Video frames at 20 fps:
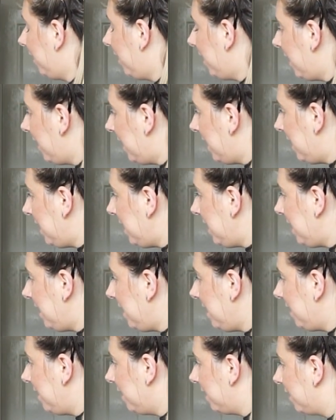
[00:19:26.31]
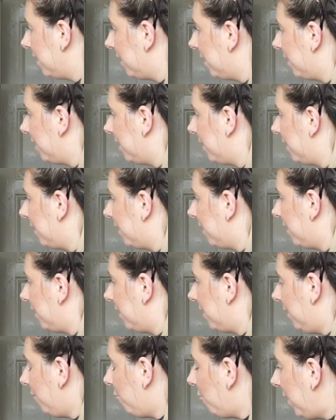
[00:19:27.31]
Hey?
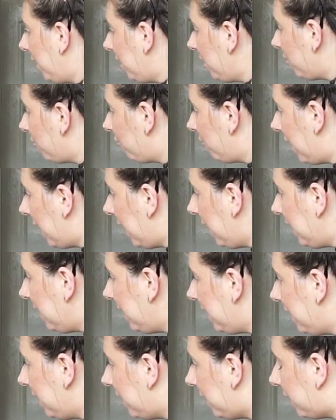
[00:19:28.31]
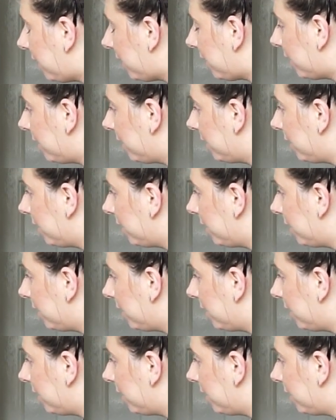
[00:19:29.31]
Why are you crying?